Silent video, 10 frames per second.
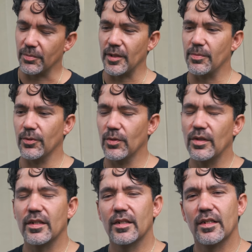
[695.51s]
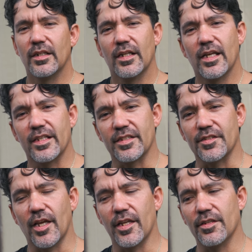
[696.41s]
people
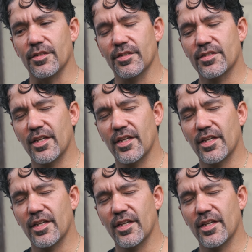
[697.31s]
and